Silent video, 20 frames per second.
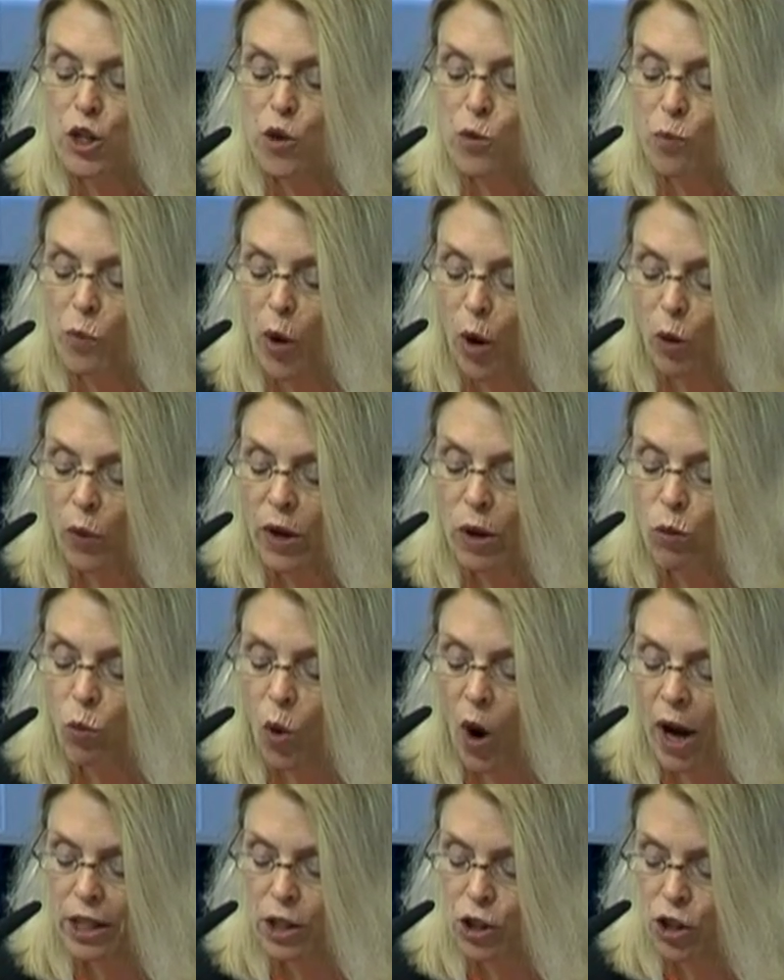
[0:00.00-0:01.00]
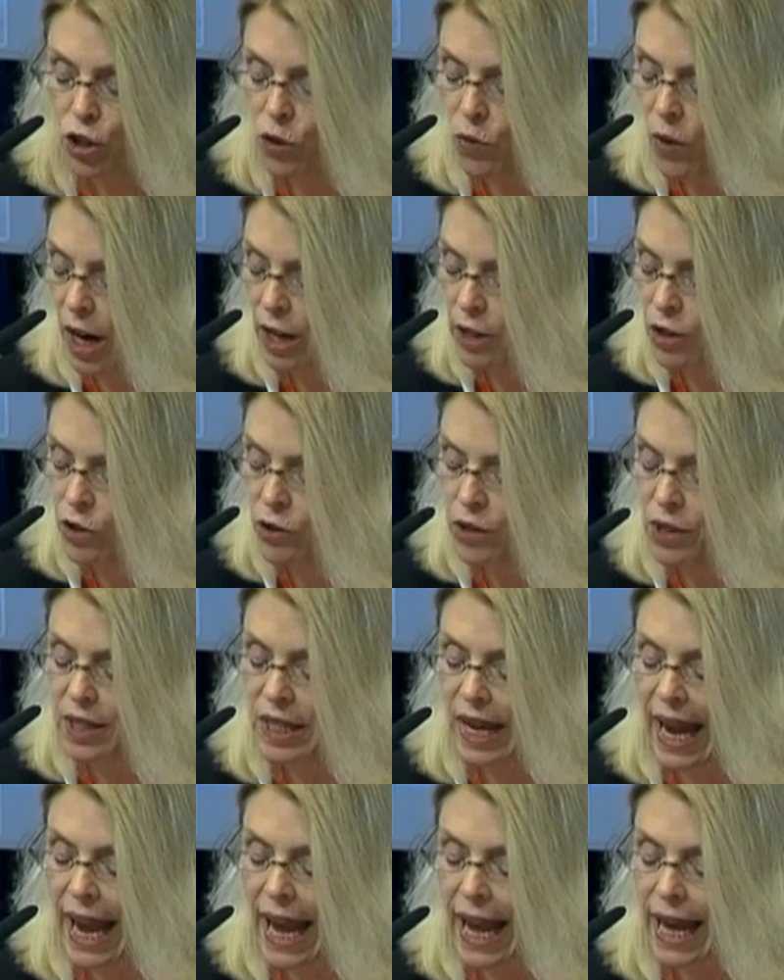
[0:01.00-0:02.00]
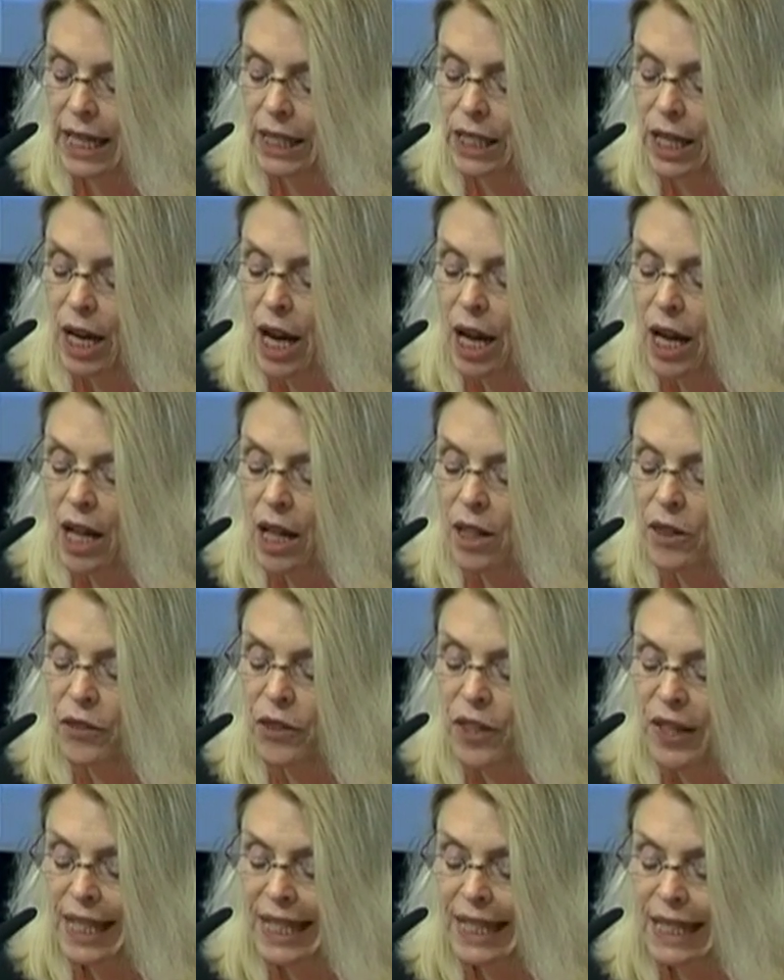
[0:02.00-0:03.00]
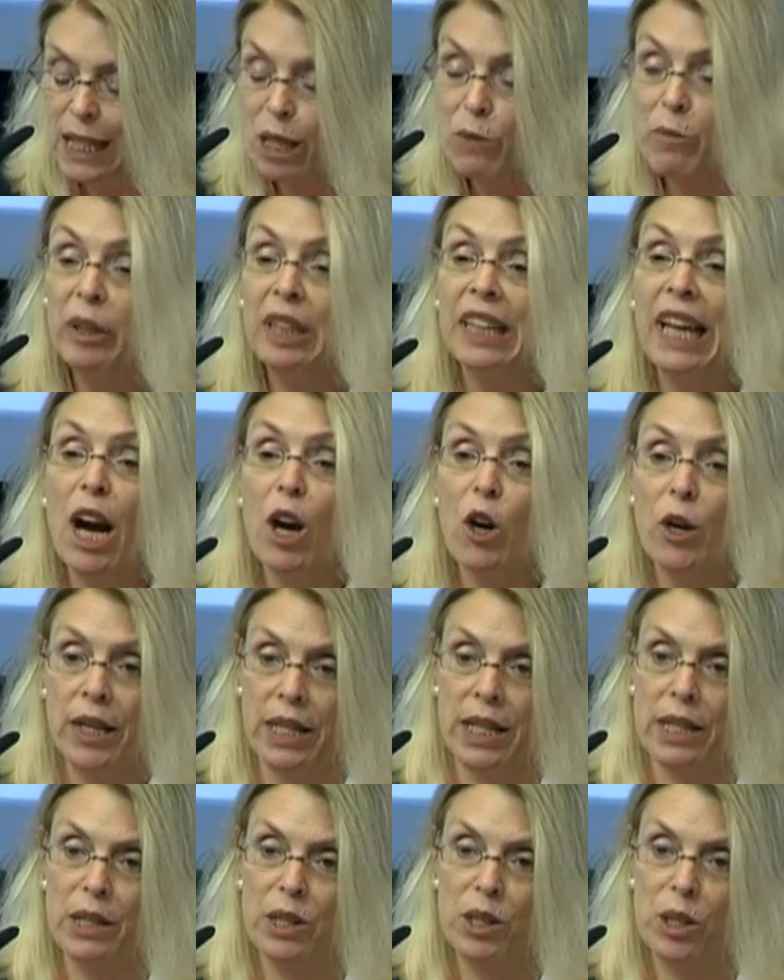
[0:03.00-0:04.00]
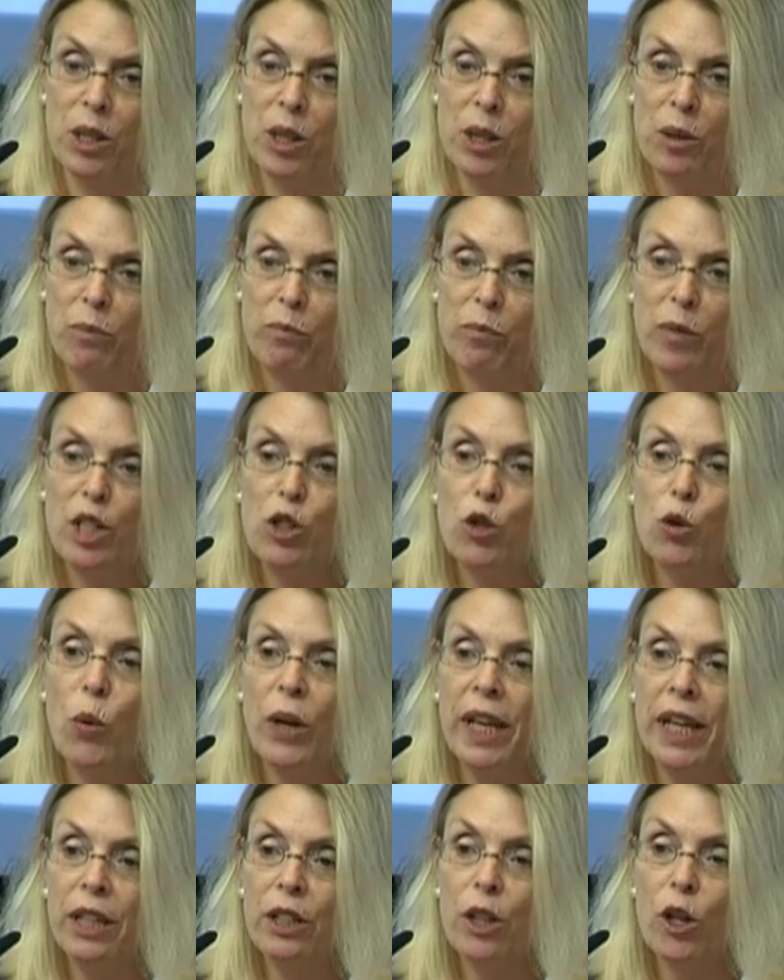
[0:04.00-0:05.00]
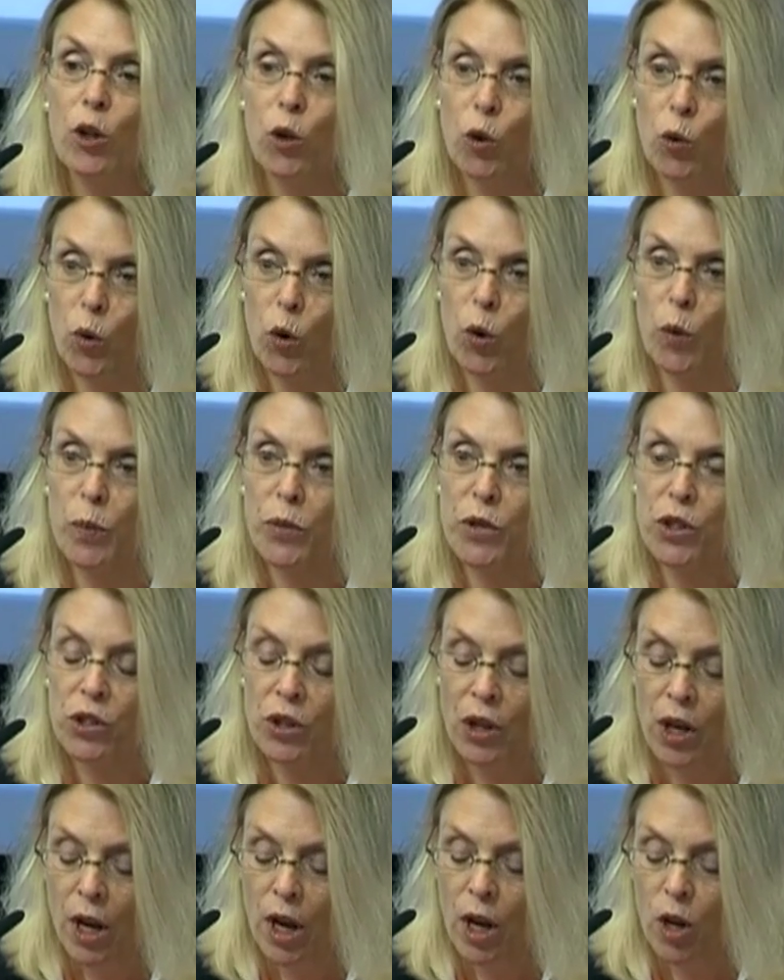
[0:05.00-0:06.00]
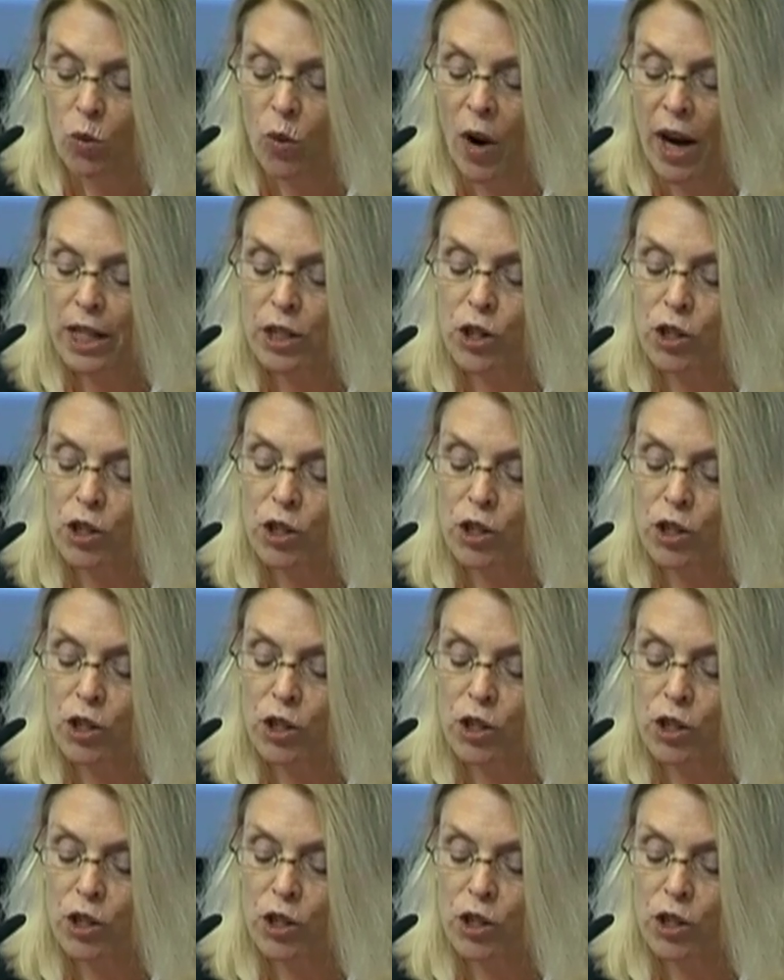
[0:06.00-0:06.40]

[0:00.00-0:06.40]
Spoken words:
But we want to understand the similarities between groups, right?